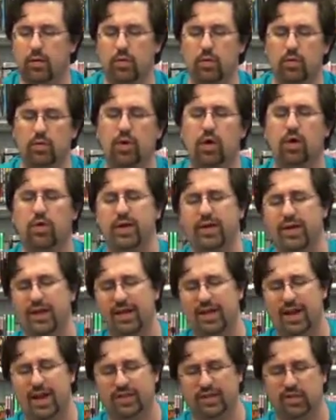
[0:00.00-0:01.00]
Oh, no, he
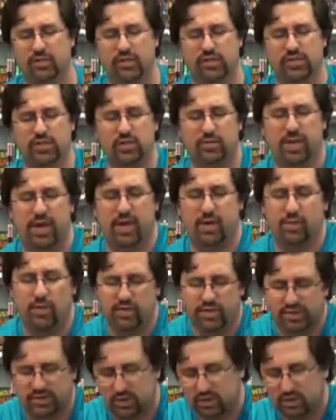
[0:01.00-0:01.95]
didn't like the Christian Bale movies.